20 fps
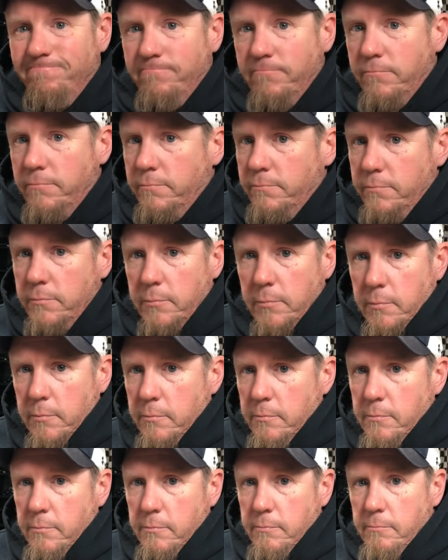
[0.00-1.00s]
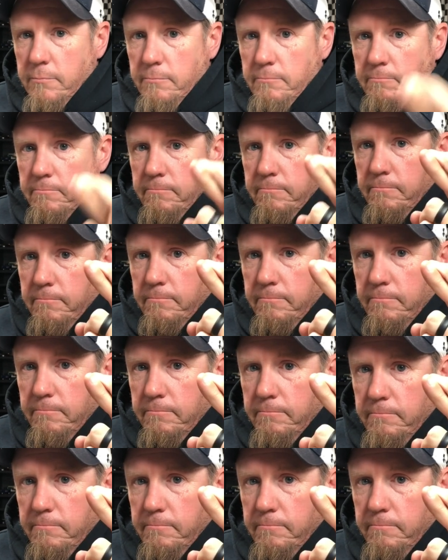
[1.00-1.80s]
No one is speaking in this clip.